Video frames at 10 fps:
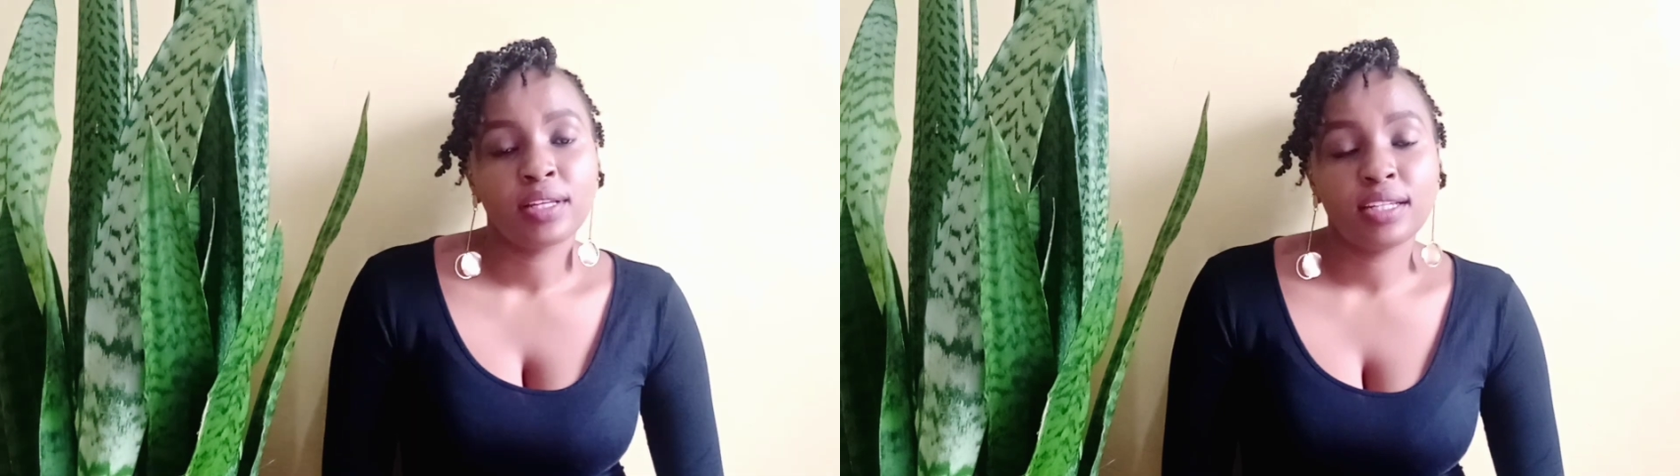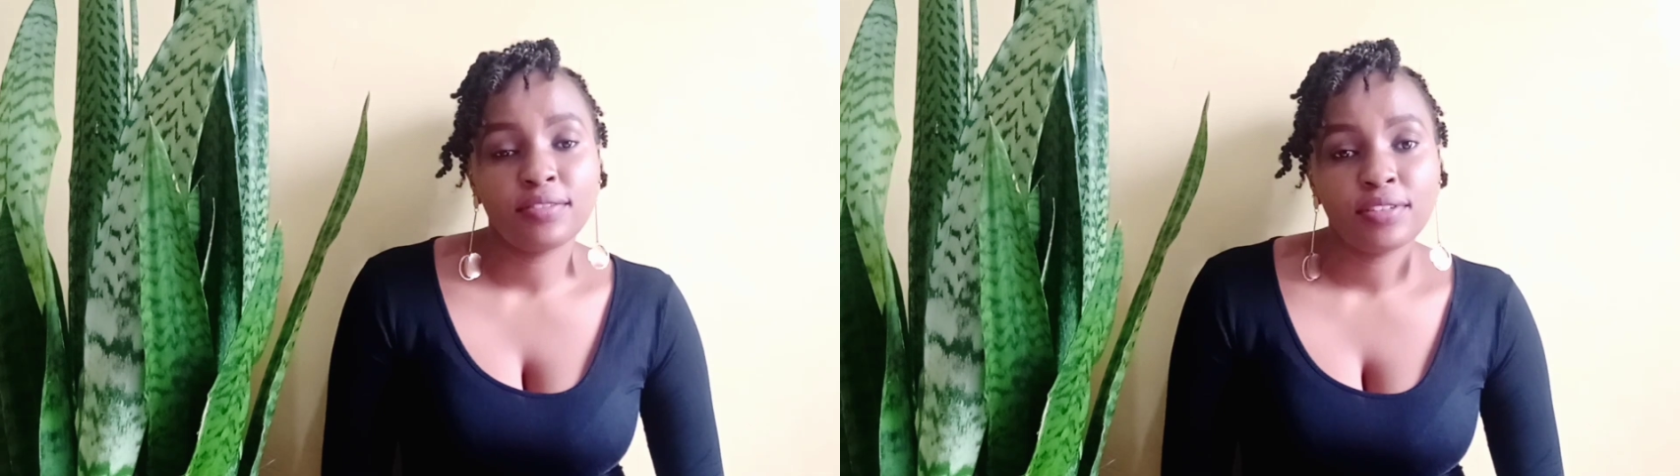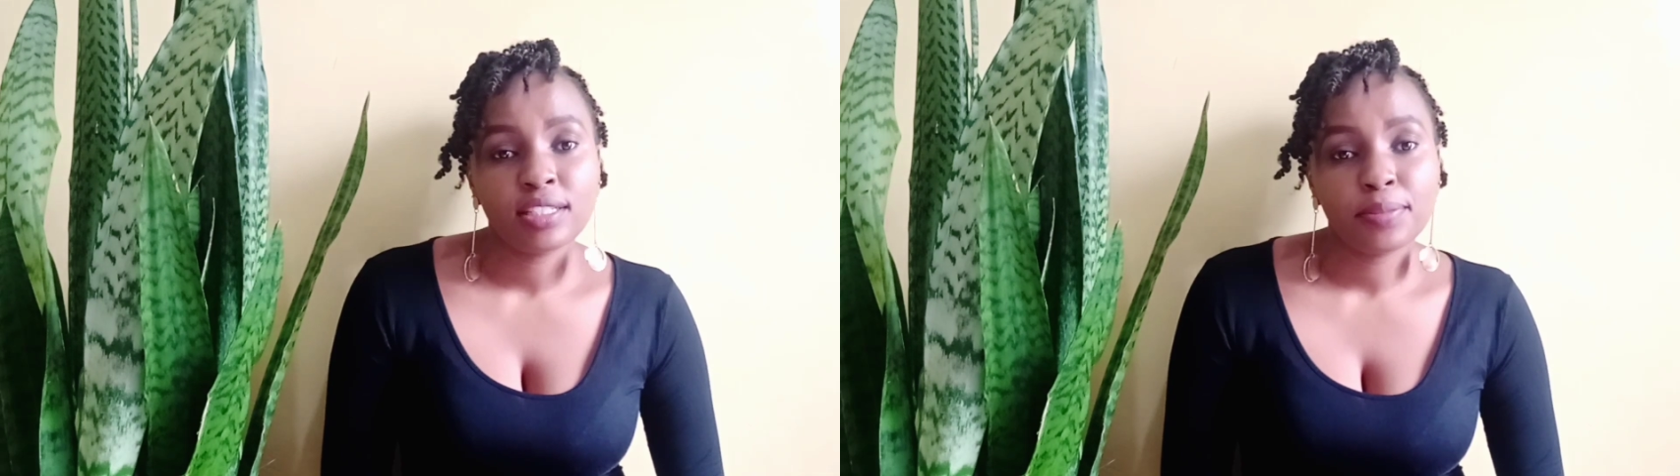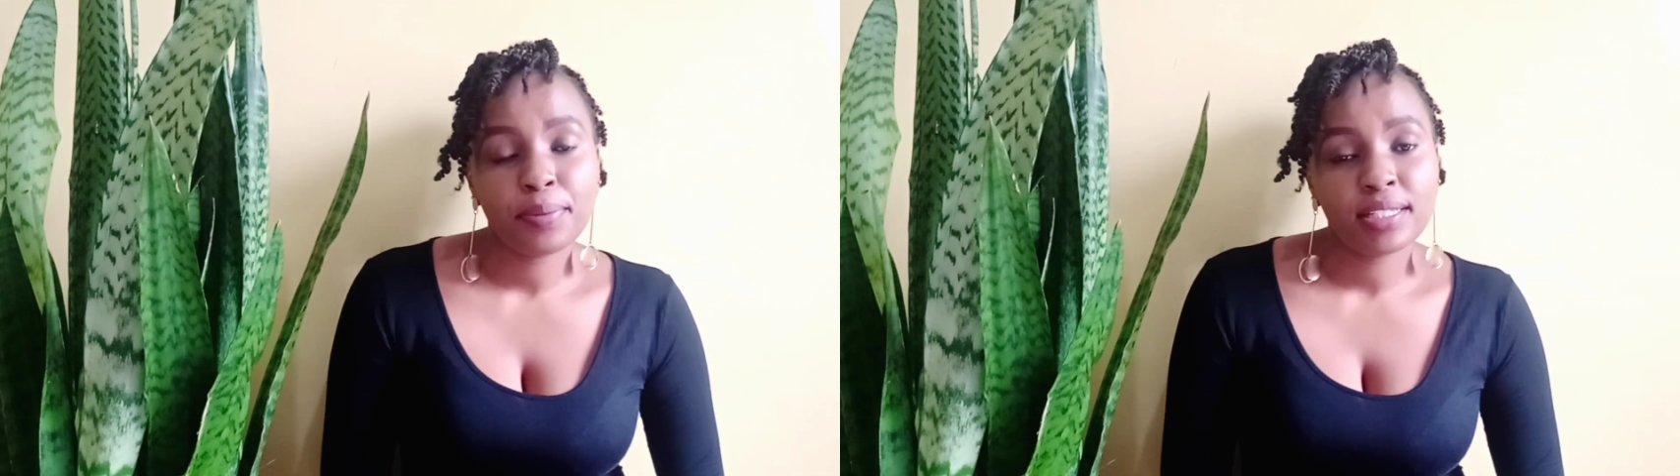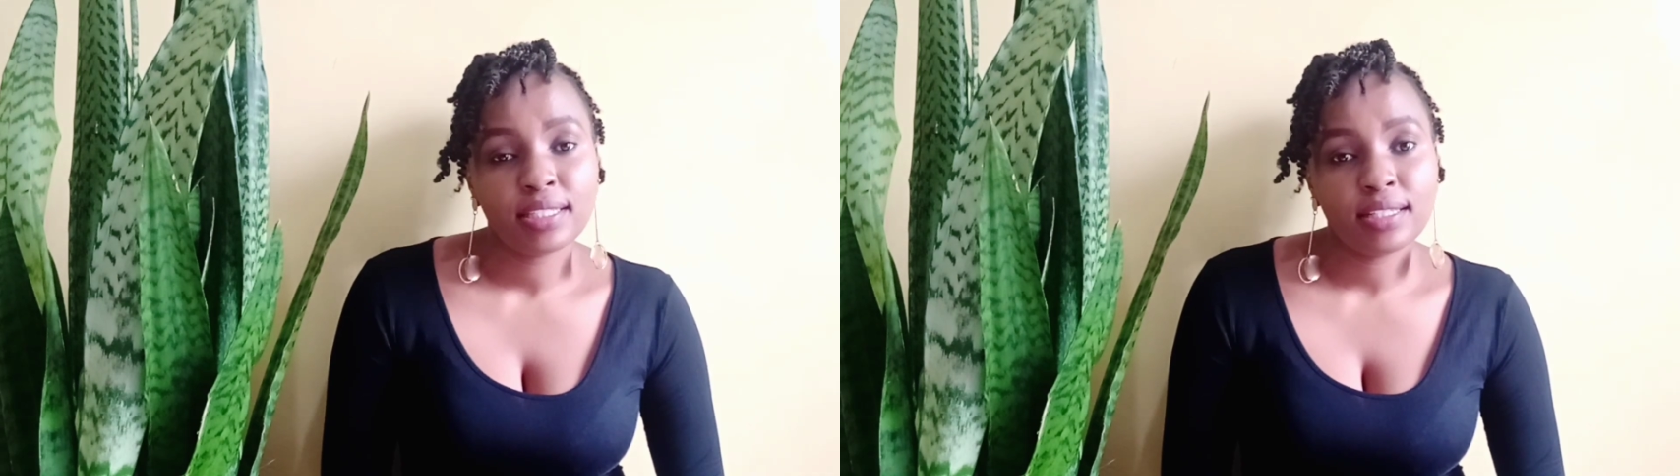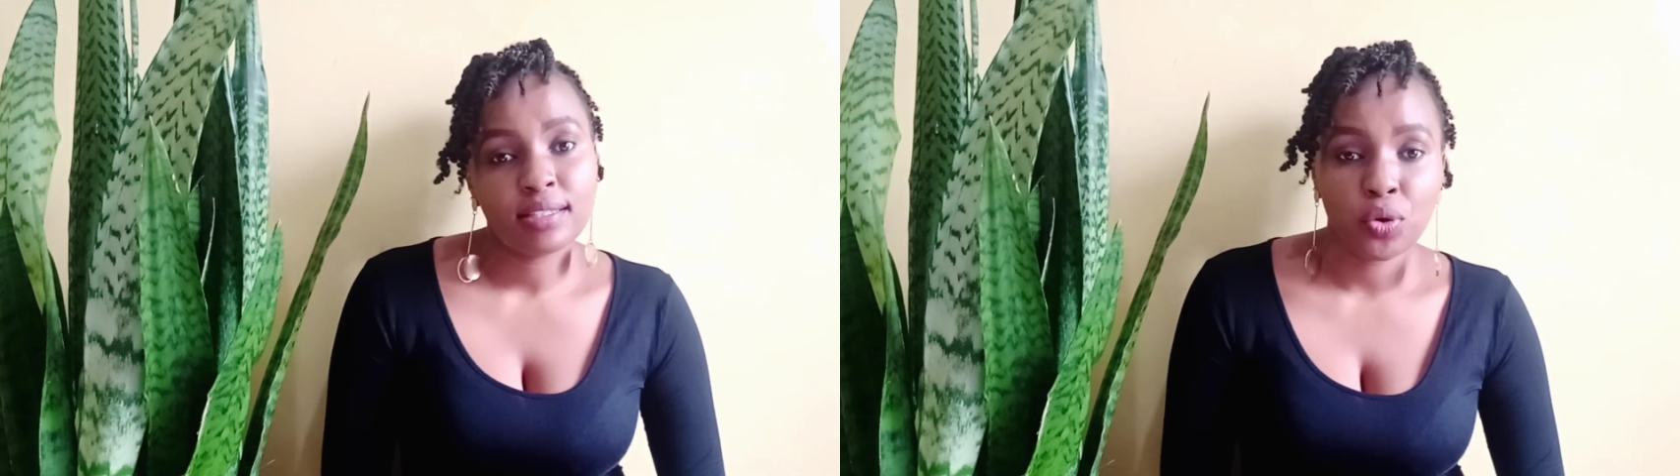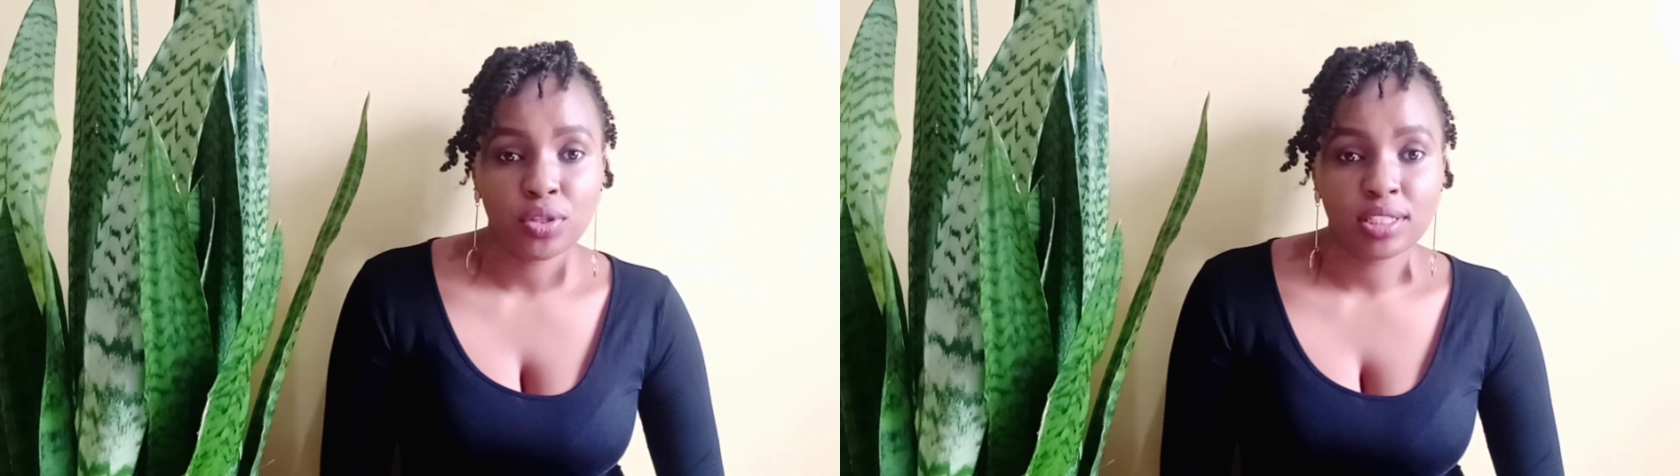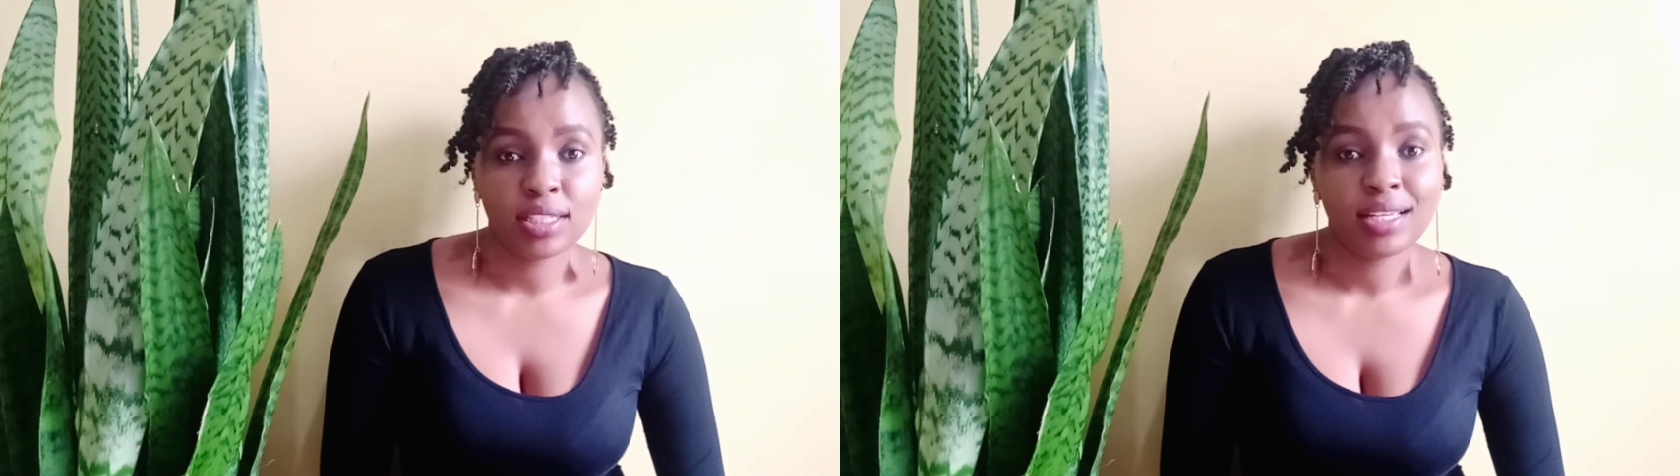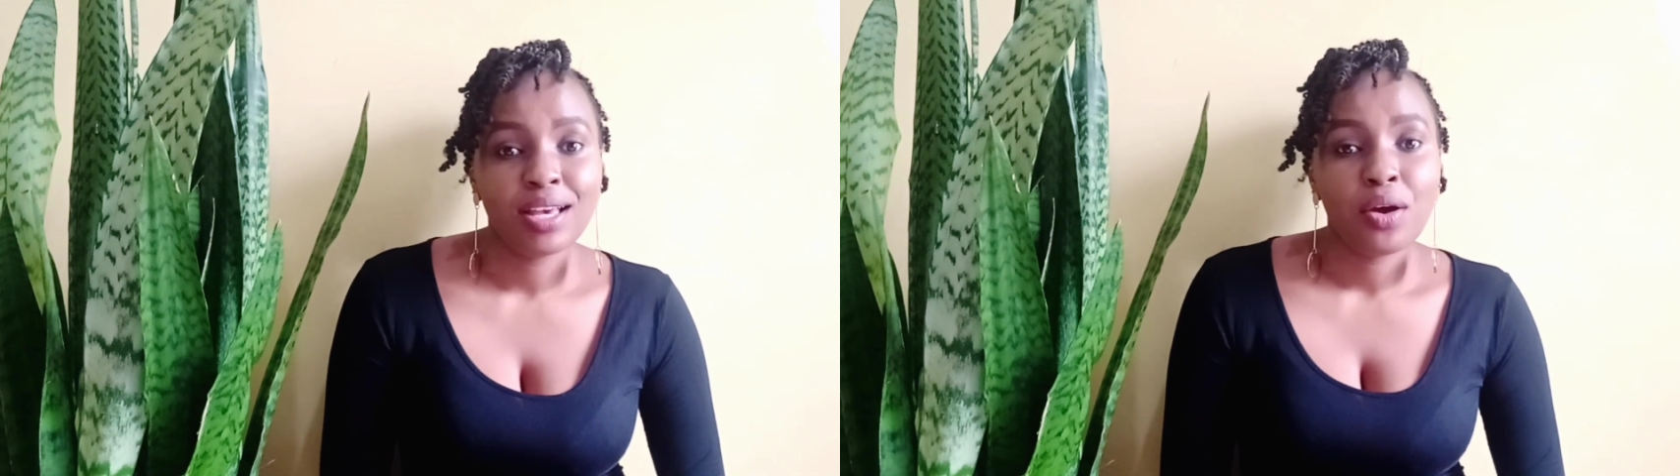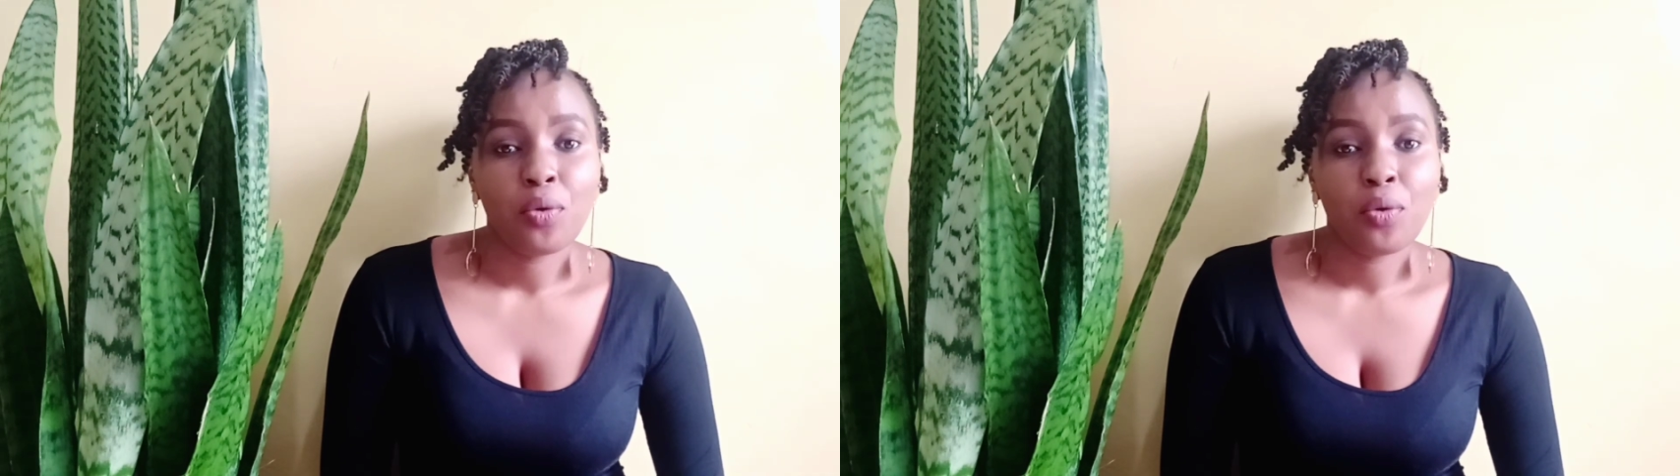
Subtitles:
living space is cozy,